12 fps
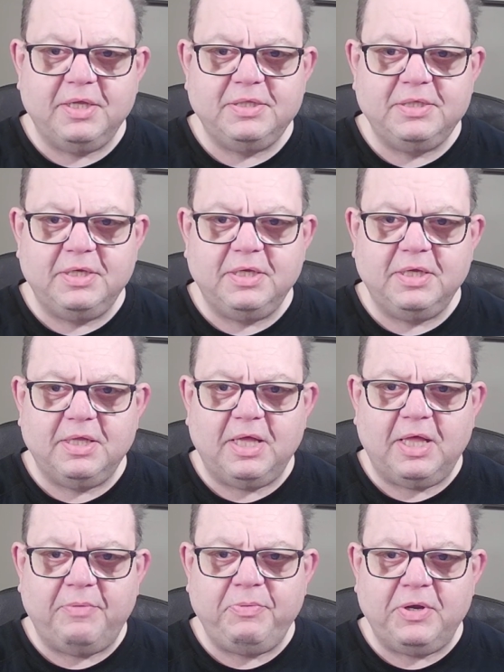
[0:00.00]
to
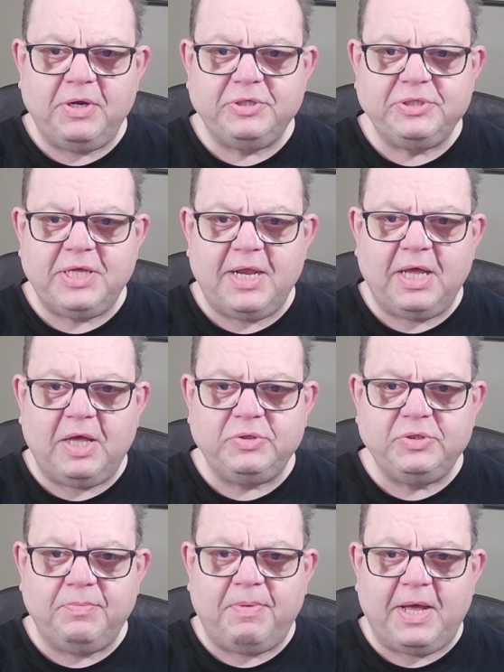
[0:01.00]
help you understand how
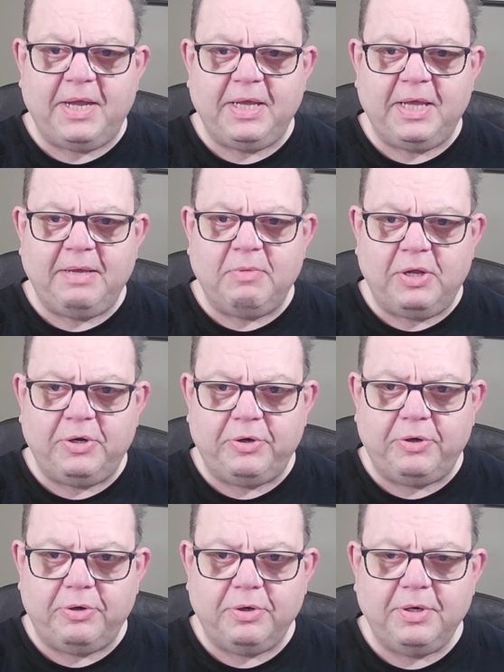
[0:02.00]
to buy a monitor.